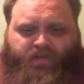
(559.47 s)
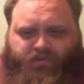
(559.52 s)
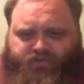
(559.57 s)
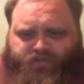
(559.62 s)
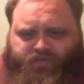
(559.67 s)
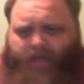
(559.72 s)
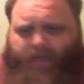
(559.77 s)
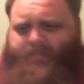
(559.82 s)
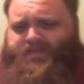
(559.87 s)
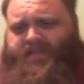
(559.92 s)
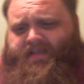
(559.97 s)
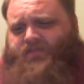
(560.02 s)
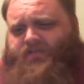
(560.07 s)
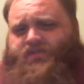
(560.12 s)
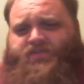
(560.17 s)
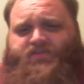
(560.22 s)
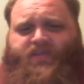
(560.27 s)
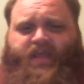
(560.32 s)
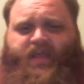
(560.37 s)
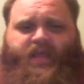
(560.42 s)
jobs and
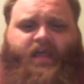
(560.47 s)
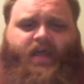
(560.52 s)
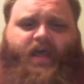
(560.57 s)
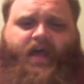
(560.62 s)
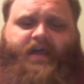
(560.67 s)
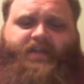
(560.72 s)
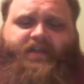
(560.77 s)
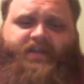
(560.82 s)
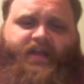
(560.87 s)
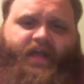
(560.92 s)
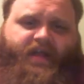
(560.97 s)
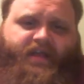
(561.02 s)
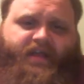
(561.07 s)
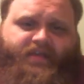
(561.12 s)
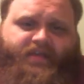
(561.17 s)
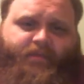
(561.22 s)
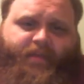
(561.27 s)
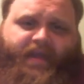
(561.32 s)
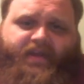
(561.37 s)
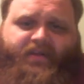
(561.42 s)
there's
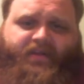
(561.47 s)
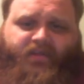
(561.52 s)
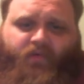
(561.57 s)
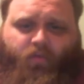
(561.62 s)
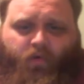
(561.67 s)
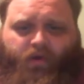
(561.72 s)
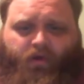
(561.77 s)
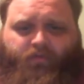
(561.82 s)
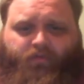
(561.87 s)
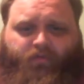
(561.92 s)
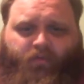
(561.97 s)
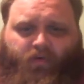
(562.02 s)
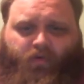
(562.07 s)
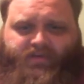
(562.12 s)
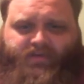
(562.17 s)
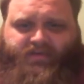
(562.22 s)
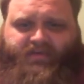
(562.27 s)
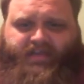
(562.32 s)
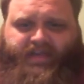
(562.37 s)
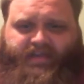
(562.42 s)
a demand in the
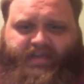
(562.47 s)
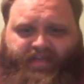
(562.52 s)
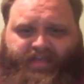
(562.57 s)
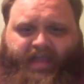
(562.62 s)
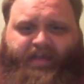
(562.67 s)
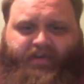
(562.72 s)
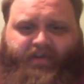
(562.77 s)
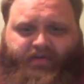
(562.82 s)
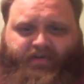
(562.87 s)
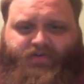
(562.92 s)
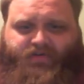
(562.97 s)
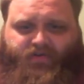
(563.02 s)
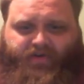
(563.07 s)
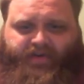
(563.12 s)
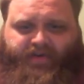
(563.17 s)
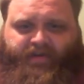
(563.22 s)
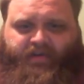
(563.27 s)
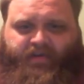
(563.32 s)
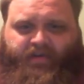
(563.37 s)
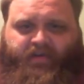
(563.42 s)
workforce in that
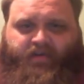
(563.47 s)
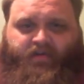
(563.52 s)
country.